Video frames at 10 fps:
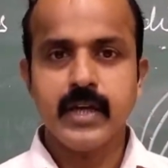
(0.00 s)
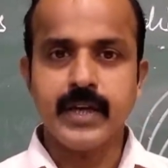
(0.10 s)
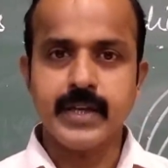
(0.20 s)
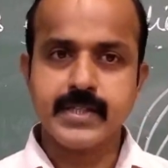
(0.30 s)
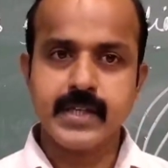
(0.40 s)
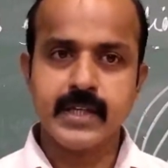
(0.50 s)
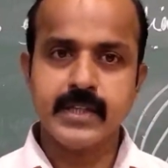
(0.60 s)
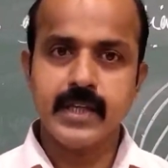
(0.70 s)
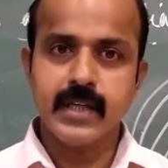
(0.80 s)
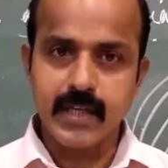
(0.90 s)
understand
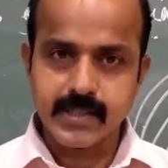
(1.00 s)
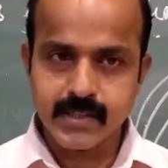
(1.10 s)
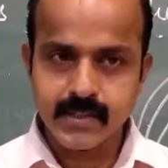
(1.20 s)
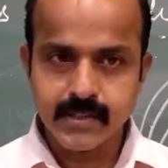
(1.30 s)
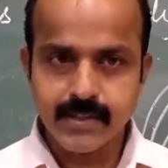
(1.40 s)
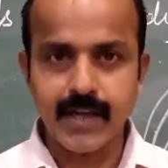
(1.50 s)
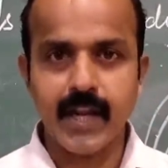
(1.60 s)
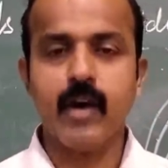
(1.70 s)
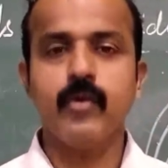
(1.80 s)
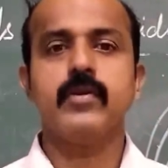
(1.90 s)
the lesson that I
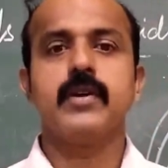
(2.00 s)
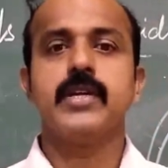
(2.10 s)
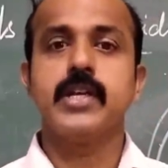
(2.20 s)
have